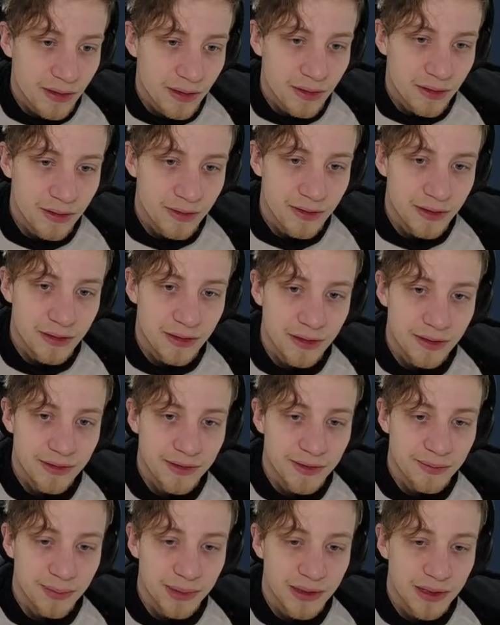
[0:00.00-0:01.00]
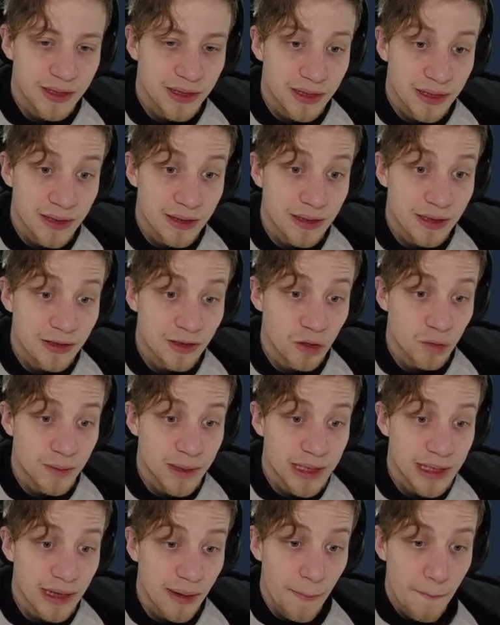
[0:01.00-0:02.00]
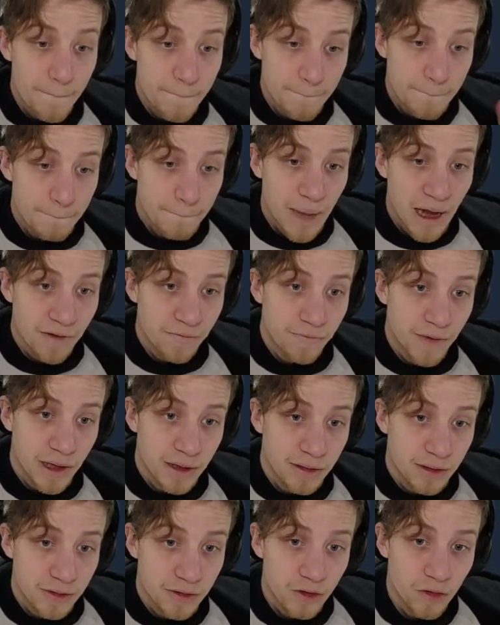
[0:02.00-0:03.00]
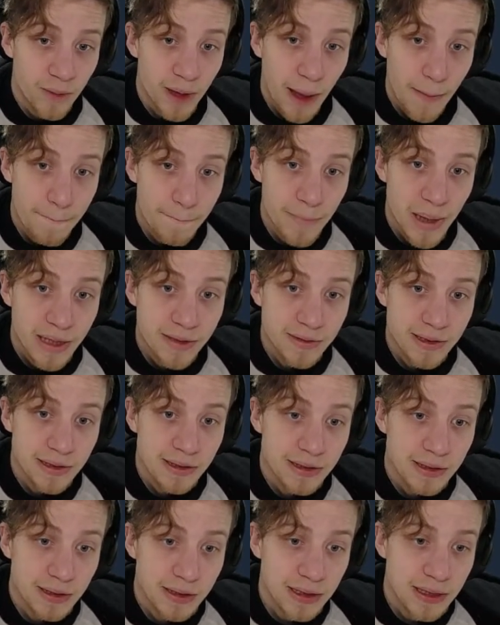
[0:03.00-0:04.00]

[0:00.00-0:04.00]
Considering the competition, it needs to be perfect. This needs to be amazing.